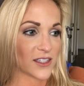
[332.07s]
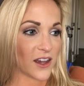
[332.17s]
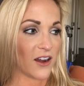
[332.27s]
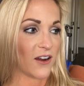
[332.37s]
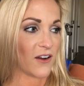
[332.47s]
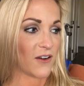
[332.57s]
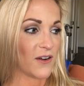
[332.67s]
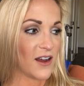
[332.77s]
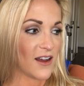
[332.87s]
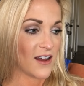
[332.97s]

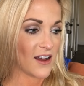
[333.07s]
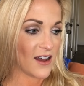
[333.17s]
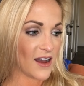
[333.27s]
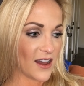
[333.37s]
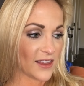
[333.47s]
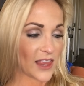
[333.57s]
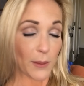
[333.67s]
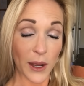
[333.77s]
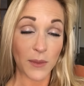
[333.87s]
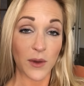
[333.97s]
So
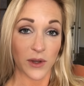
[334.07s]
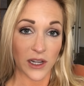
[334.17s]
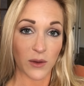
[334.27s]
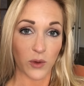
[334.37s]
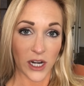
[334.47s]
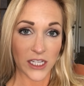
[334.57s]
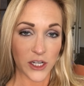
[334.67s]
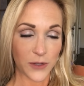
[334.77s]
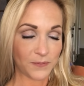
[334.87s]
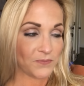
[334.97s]
that might be what I
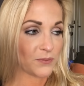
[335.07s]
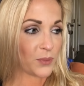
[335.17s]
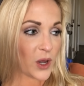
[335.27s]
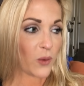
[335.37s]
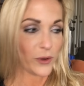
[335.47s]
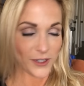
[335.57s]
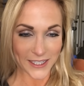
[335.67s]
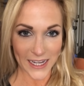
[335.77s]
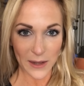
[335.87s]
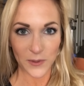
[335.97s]
do, but we'll
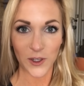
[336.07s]
see.